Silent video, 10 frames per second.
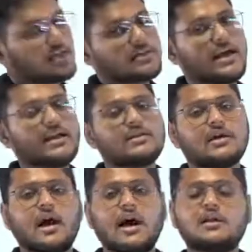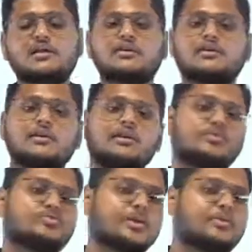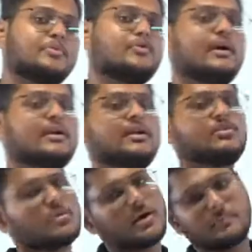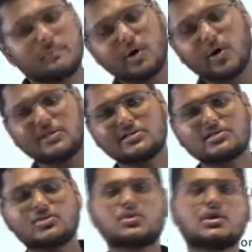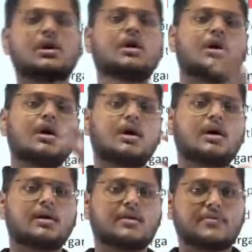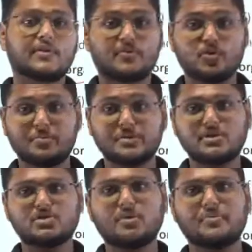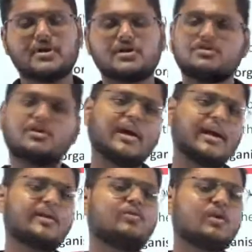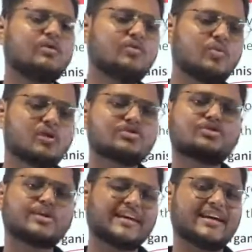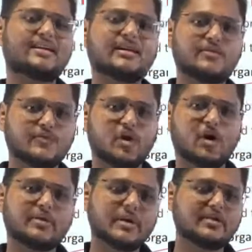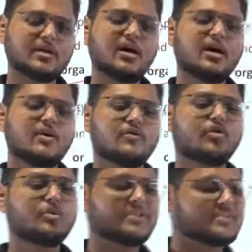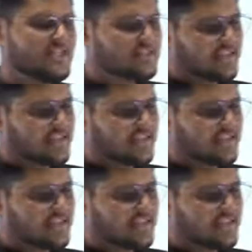that are usually provided to the employees, to the different food business operators, or anyone who wants to get involved in the food business